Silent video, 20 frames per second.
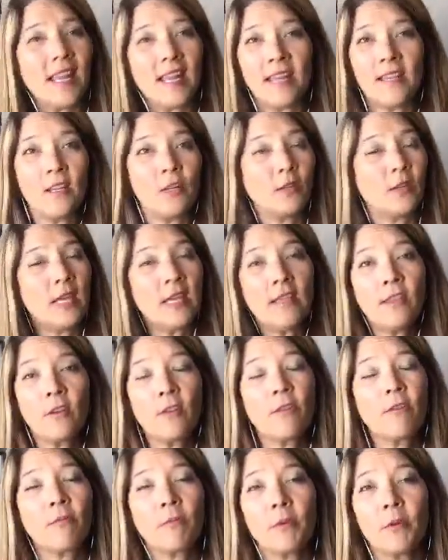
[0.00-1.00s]
either
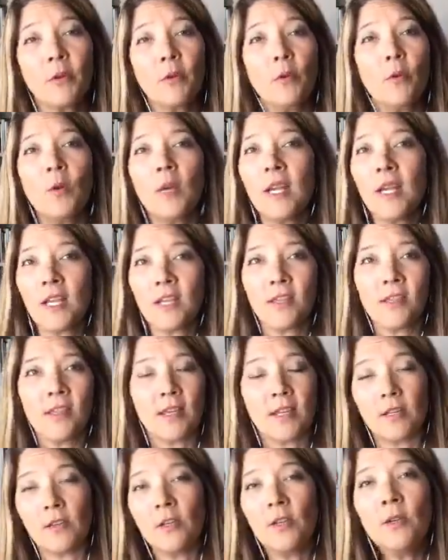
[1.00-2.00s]
through
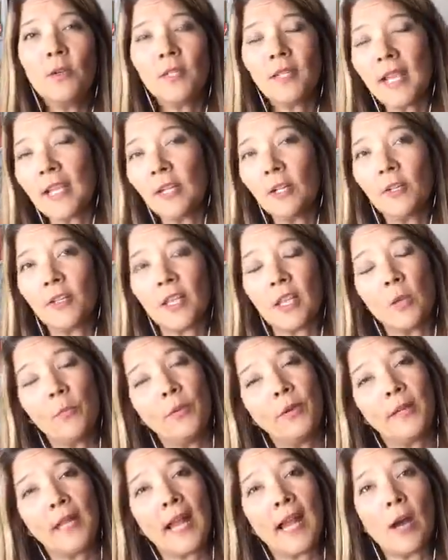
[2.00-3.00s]
the newsletters that you
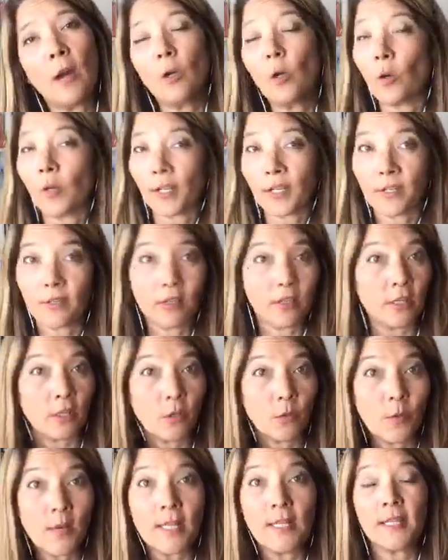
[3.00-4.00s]
put out or the
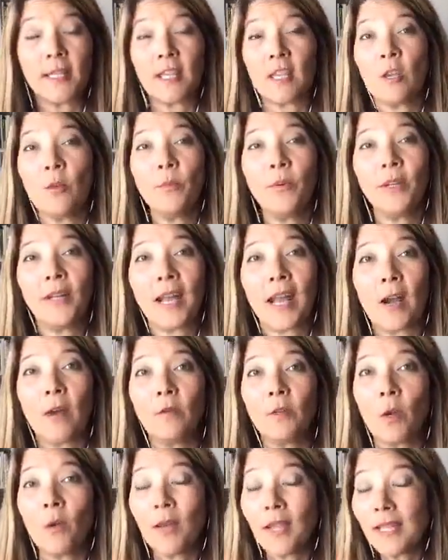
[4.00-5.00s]
tweets that you put
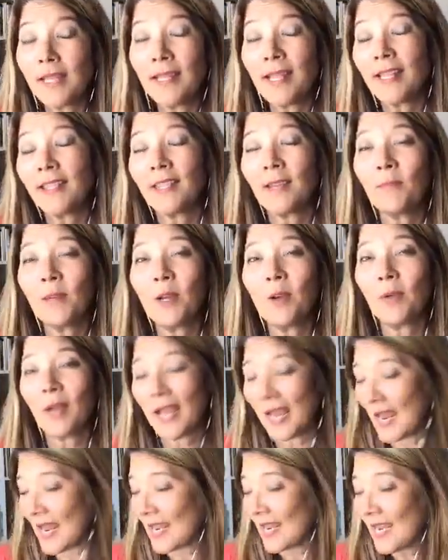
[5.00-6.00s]
out, go ahead and let them know,
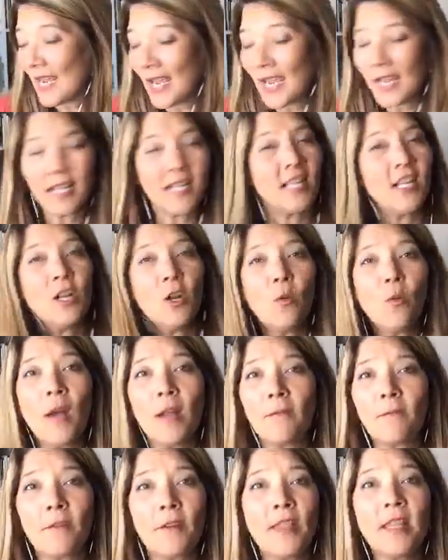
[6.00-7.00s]
hey, you know what,
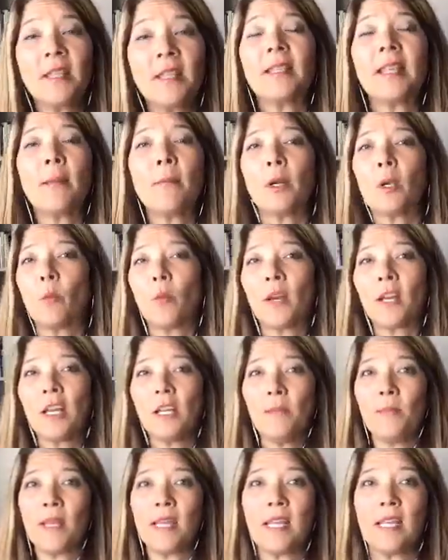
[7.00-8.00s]
for this summer, we're going
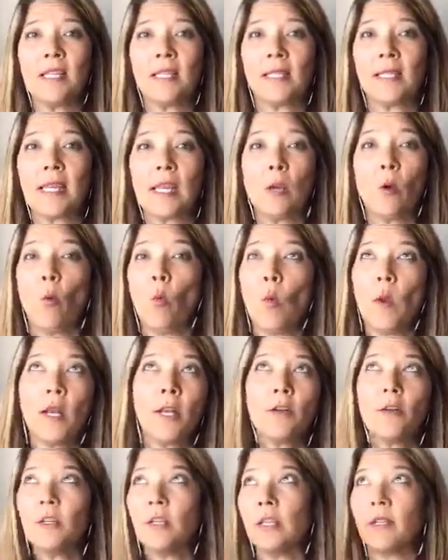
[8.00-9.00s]
to be seeing
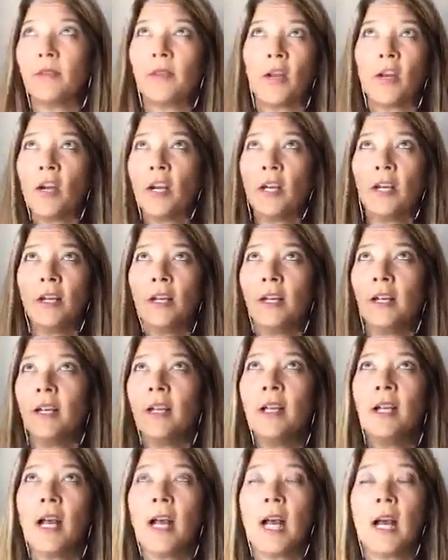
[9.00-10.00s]
where does our
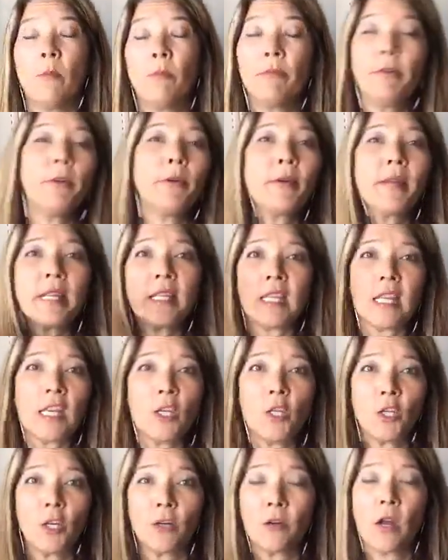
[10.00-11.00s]
brewery
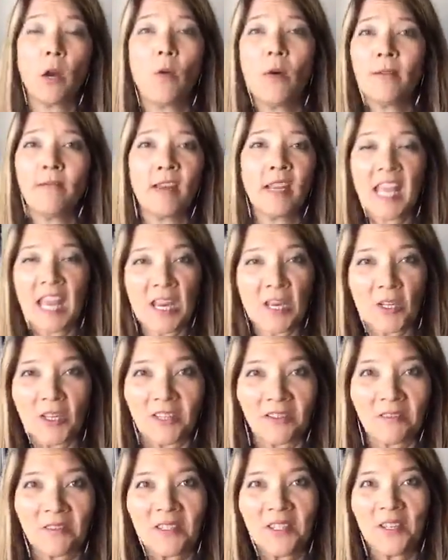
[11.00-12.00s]
t-shirt go on vacation.
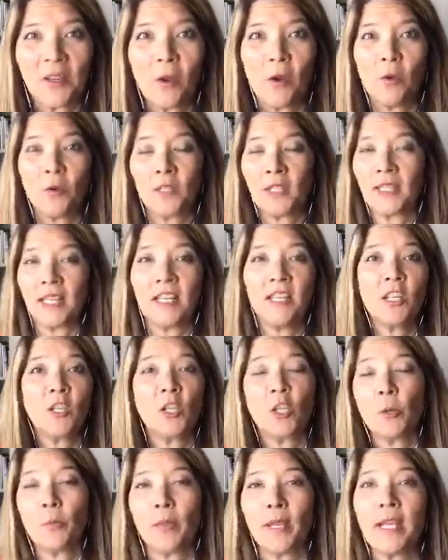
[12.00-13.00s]
So send us
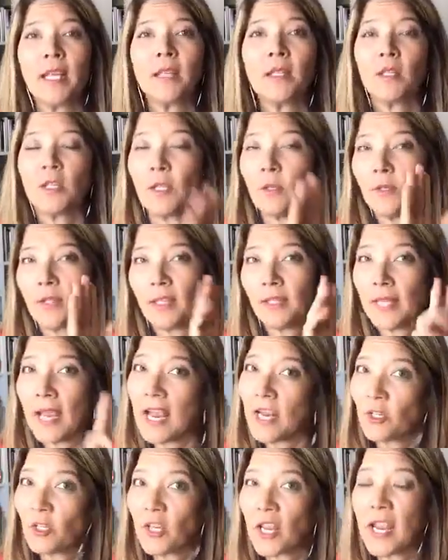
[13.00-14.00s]
your pics, use this
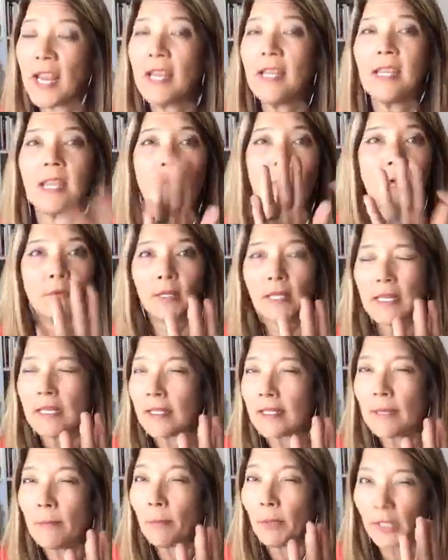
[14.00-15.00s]
hashtag, keep it really
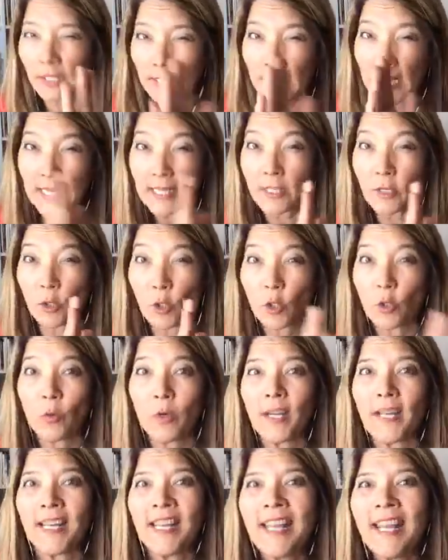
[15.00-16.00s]
simple and nice and
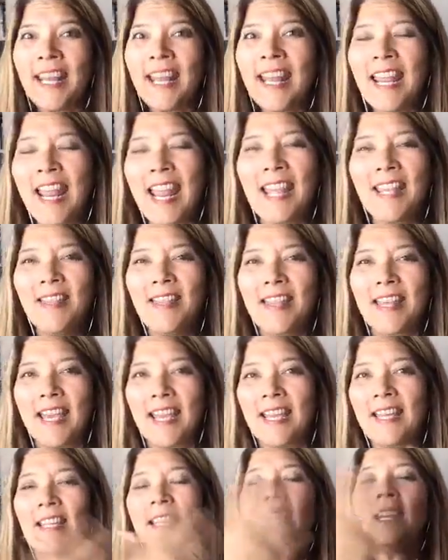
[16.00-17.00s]
short, and
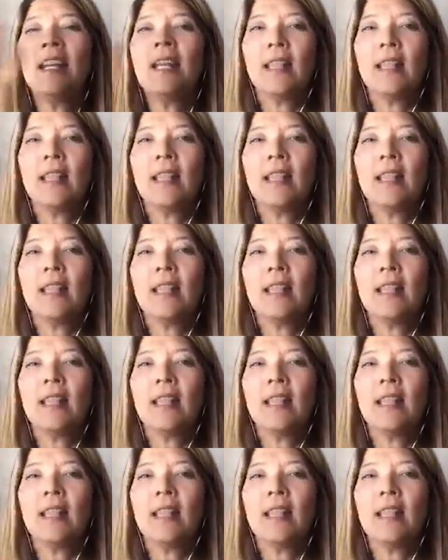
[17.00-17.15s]
then